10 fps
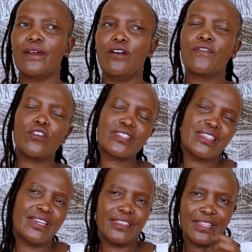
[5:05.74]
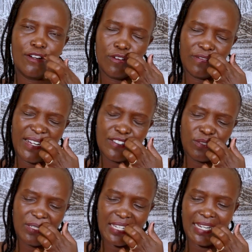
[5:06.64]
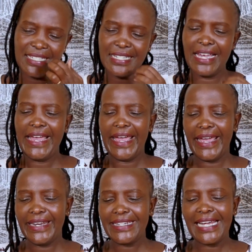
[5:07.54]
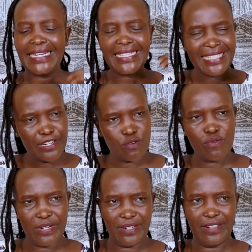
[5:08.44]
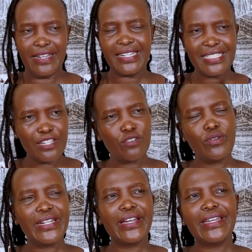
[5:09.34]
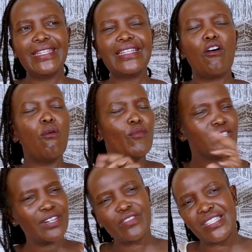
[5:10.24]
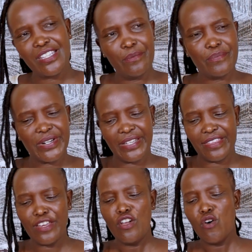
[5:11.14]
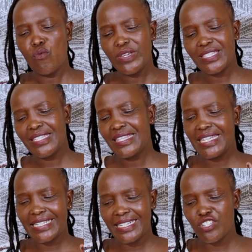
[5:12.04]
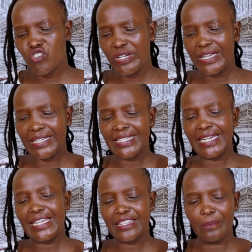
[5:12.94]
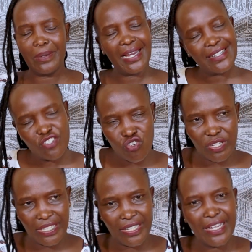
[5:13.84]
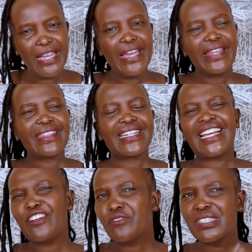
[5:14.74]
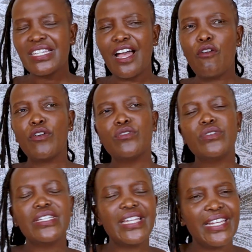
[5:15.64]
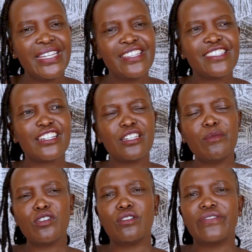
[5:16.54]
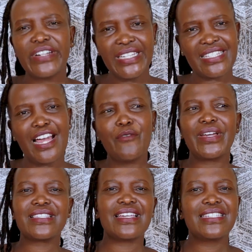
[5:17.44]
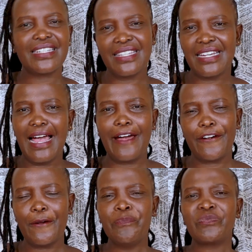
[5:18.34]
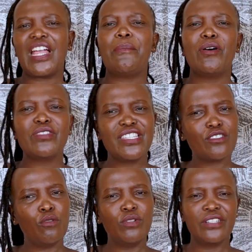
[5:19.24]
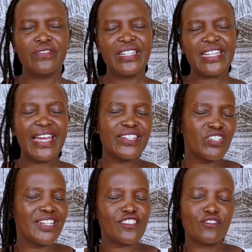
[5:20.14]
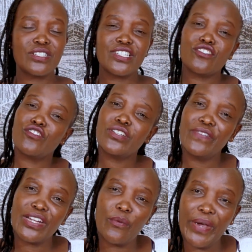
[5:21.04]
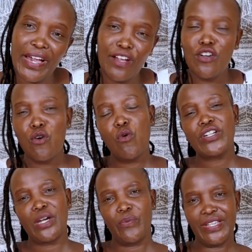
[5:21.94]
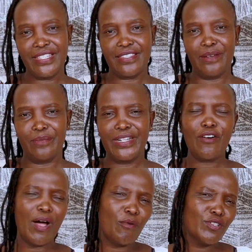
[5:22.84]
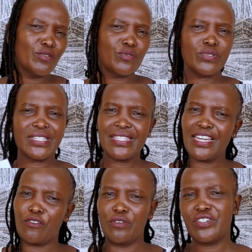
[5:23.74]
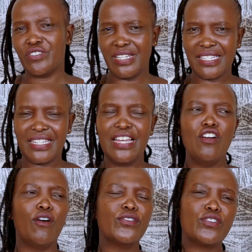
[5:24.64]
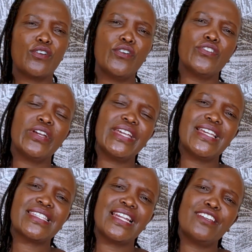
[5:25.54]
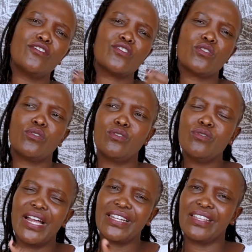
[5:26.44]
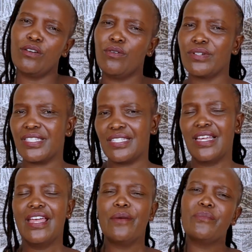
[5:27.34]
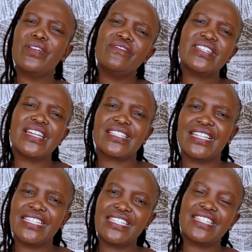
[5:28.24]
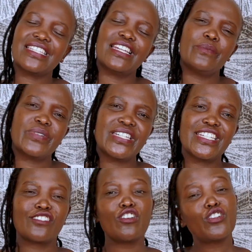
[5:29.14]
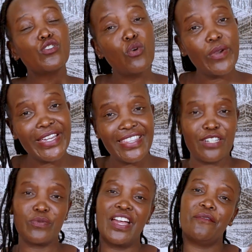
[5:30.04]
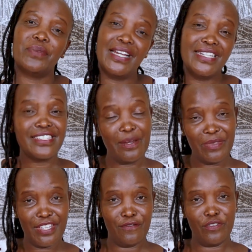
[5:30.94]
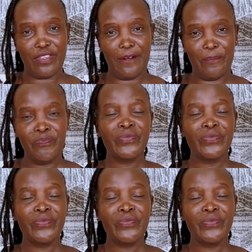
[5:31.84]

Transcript: of course, they converse on that. And later on, in almost on the same breath, we see the red string telling the black string that, can you see how Oyundi and his criminal friends, how excited they are about this whole event? And she's not even aware what awaits them. Now, I want you to see the contrast. Onchogorio here is telling Osogo, look at the owls, being very excited and celebrating, not knowing that we have planned something for them,